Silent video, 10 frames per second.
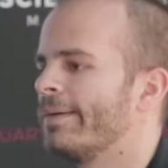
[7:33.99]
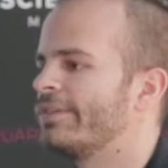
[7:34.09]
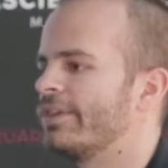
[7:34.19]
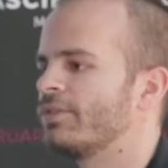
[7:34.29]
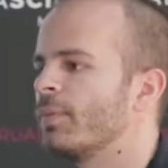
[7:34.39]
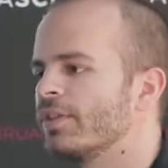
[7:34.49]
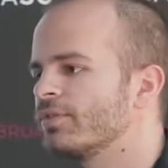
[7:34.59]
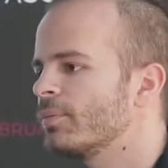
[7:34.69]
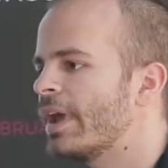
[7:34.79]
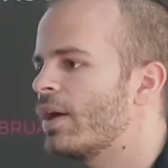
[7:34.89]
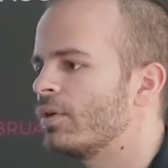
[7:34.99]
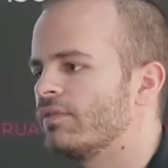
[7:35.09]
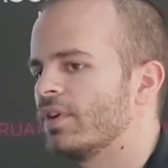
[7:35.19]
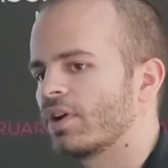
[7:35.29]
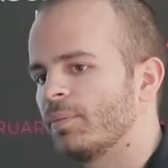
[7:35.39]
6 months from now, or
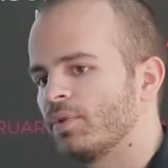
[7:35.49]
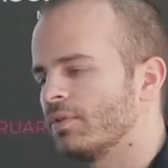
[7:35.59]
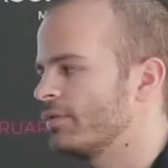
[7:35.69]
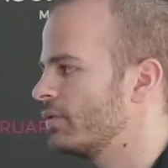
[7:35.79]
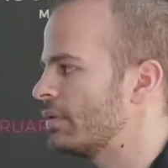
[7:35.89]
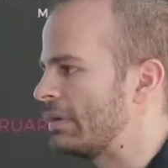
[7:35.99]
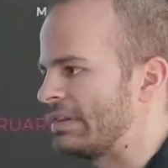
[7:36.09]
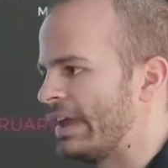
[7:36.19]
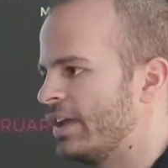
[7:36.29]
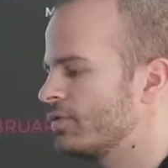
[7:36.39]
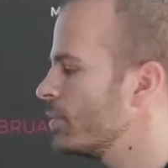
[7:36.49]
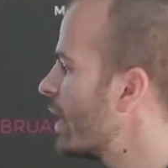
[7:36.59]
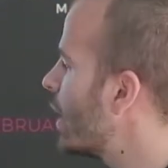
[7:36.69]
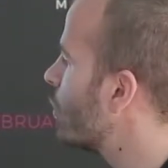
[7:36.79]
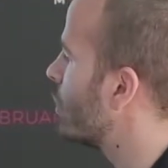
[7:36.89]
even a couple of days from
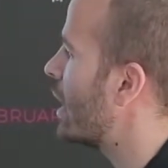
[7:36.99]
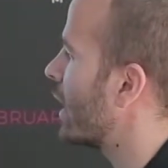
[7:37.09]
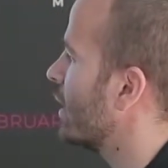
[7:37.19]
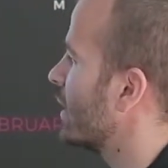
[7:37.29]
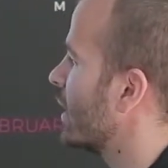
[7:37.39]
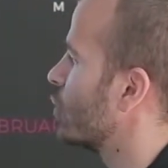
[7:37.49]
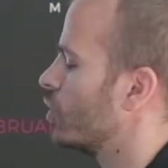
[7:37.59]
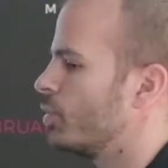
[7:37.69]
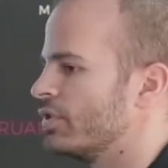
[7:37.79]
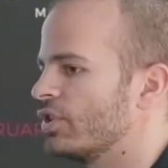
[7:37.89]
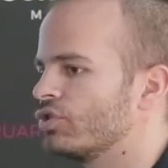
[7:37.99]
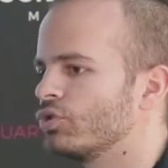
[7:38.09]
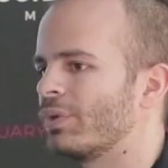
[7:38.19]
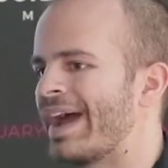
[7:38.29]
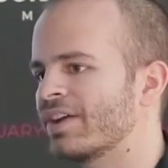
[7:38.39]
now, we're not going to get good
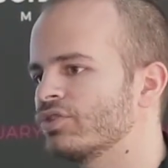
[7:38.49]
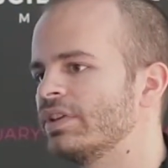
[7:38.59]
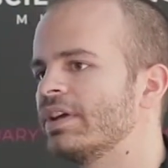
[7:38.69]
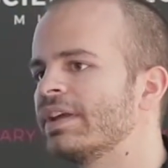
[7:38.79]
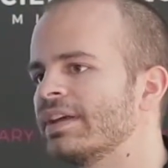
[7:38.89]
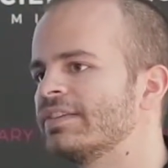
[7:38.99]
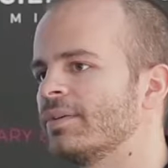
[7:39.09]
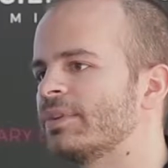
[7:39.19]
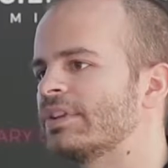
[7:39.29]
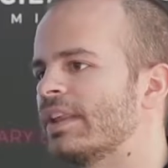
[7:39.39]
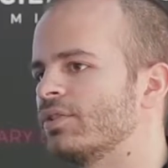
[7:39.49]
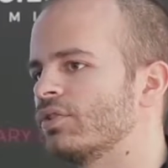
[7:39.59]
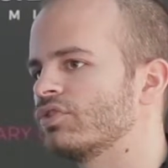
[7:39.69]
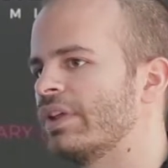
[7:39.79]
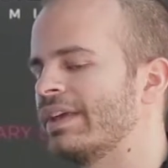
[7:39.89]
predictions. We're actually going to get something that
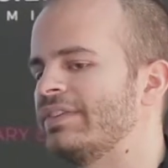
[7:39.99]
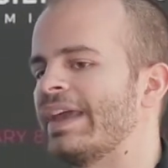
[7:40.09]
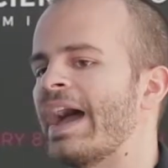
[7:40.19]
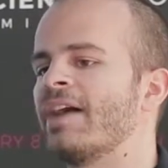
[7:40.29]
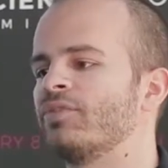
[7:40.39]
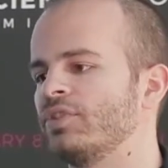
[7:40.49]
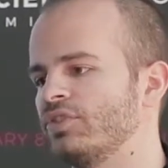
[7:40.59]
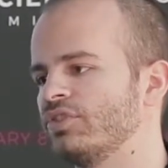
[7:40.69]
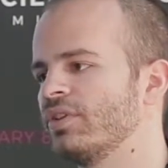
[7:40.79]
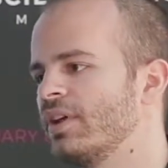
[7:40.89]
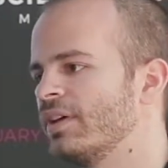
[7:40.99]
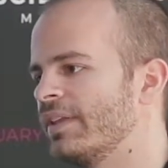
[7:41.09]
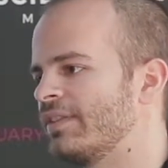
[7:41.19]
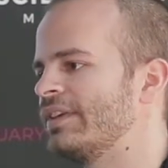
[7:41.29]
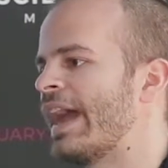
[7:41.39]
looks like the average
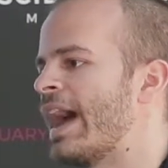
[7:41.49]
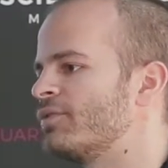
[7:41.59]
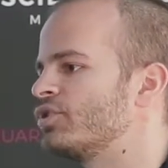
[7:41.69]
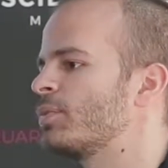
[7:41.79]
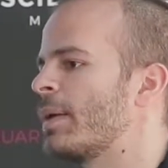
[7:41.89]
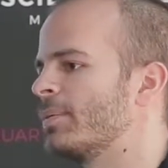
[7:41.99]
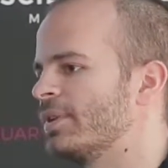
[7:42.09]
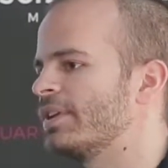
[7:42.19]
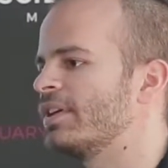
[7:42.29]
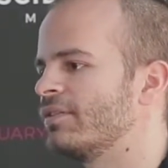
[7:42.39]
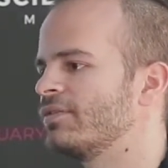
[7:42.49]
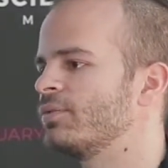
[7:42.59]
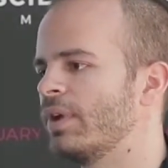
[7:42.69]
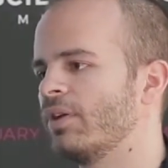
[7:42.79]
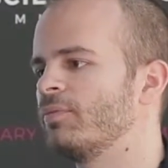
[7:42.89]
probability
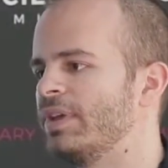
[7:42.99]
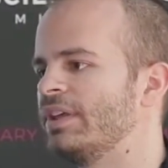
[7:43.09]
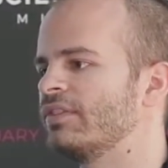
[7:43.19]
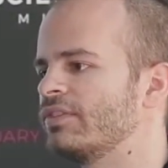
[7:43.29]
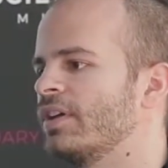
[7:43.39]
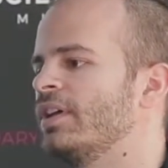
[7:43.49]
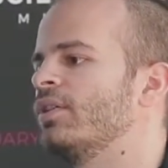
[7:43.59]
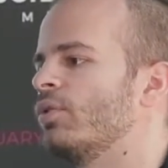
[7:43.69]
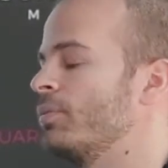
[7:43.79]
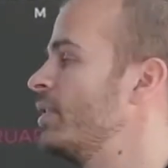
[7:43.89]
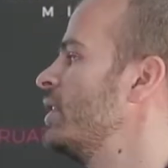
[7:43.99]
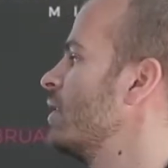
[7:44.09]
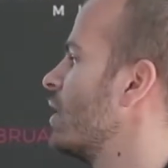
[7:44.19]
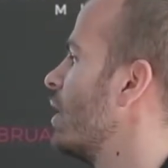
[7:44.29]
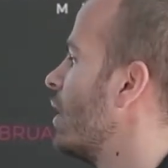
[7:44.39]
of being sunny or being